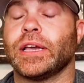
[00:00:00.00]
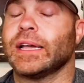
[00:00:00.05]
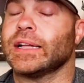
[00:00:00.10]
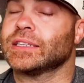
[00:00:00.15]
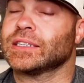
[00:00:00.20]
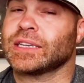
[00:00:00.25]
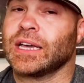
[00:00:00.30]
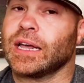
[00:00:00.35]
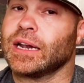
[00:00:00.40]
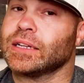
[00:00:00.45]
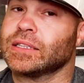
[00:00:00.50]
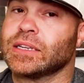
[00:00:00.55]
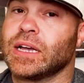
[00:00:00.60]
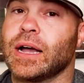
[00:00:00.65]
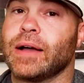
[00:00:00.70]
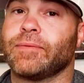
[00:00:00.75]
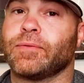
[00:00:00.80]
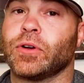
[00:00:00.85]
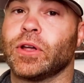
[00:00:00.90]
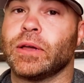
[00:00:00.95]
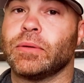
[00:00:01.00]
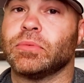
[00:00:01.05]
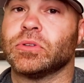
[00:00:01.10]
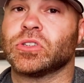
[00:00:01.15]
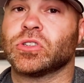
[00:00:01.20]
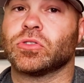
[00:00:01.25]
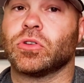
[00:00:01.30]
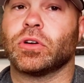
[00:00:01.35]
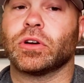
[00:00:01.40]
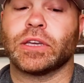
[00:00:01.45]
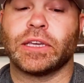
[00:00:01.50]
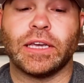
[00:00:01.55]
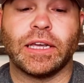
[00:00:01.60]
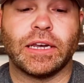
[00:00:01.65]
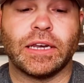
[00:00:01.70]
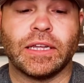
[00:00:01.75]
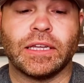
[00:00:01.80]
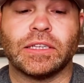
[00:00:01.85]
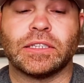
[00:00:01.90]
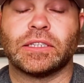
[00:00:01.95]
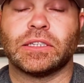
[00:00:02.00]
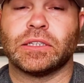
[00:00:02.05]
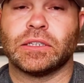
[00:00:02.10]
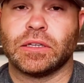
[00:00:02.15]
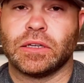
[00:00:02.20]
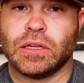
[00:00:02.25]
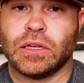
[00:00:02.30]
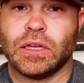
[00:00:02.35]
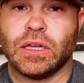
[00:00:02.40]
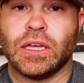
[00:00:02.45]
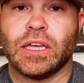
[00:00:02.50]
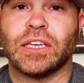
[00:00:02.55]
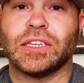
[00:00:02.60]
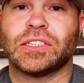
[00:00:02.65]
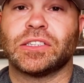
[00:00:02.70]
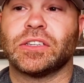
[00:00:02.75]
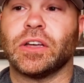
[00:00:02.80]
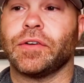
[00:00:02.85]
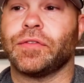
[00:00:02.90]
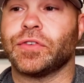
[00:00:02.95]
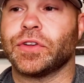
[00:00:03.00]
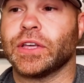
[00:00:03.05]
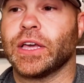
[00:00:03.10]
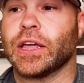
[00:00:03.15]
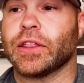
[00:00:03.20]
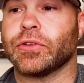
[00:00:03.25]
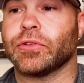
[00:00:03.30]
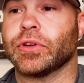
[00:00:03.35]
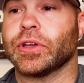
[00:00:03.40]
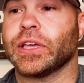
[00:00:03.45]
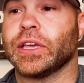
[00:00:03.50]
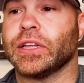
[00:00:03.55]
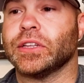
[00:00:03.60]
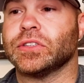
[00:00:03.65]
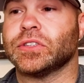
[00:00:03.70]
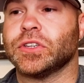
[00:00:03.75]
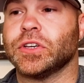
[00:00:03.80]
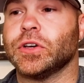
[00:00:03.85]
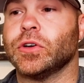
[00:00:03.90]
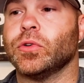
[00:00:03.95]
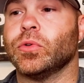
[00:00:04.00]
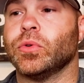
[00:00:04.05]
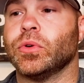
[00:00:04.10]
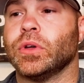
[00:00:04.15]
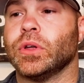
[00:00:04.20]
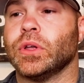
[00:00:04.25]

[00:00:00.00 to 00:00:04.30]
It's kind of time for him to start getting his stuff together again too.